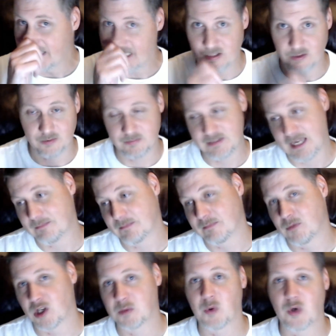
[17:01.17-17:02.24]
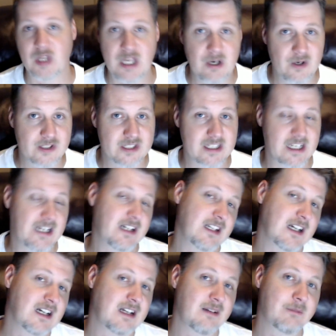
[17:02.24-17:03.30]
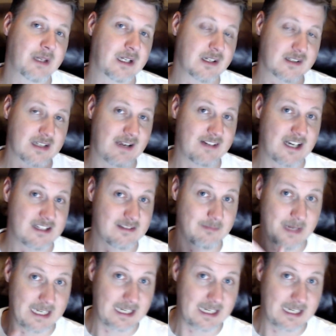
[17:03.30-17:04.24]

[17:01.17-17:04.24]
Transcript: It'll take multiple years to get it done because I'm trying to make an